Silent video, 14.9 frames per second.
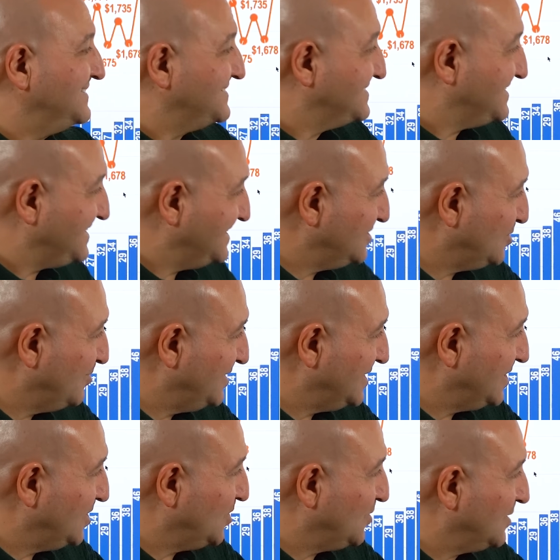it's a little bit
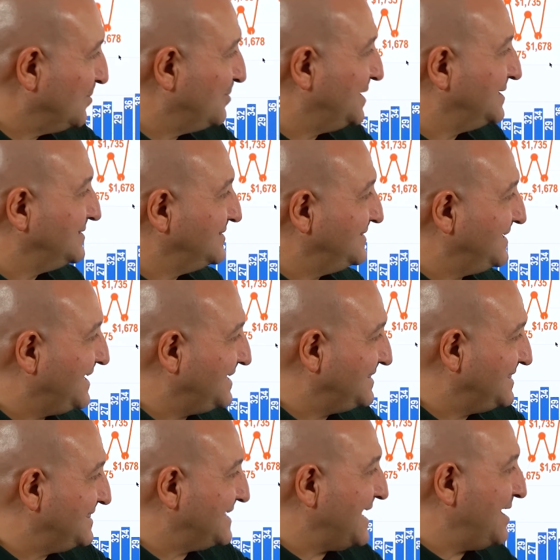lower, but not
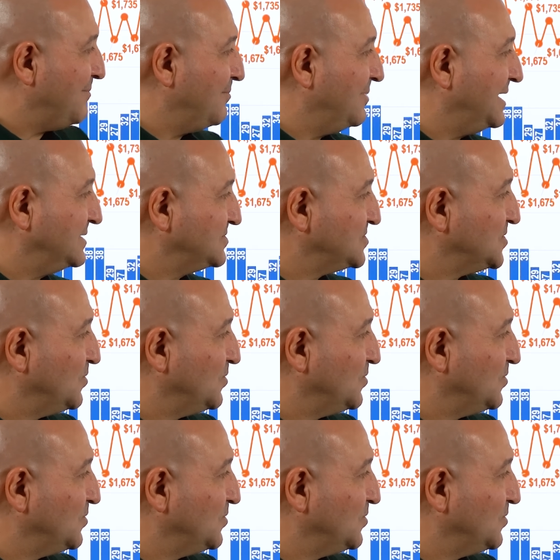that much.